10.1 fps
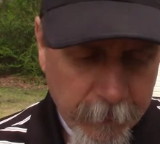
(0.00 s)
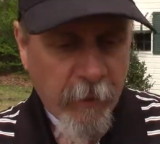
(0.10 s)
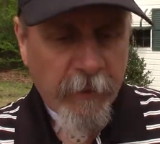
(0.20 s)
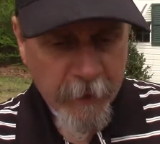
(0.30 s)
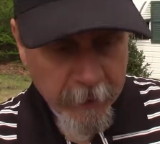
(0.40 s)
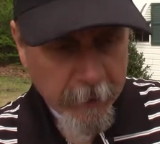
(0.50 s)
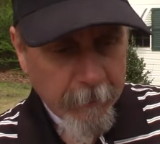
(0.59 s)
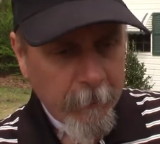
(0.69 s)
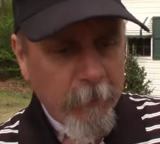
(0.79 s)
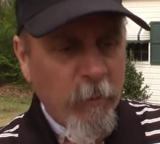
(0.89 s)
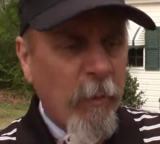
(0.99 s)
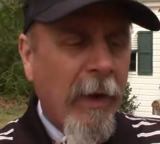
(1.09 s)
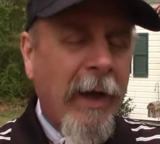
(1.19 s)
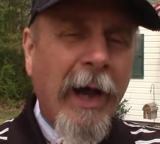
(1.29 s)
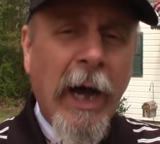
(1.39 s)
Then
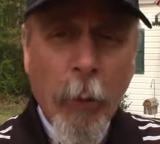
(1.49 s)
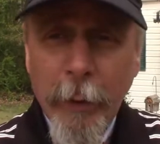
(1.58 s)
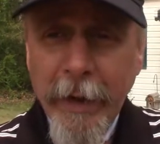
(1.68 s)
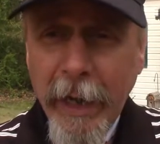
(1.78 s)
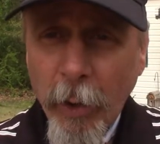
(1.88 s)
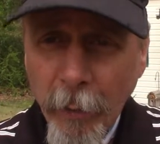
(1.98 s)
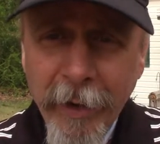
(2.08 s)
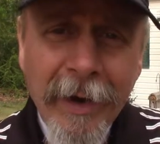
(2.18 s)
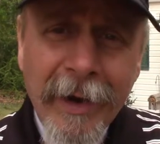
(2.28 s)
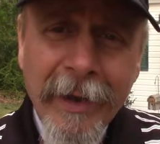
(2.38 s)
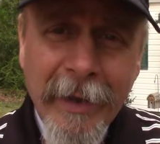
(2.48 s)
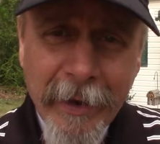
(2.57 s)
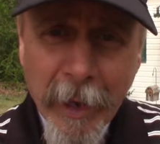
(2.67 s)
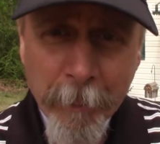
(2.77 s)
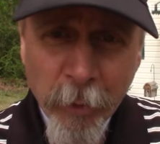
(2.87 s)
I went out
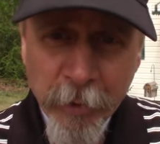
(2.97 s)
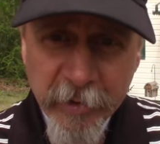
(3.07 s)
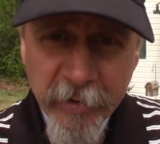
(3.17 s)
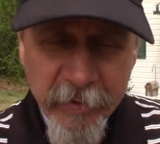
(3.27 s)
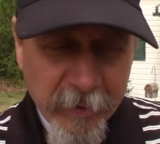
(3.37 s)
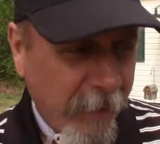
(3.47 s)
and I purchased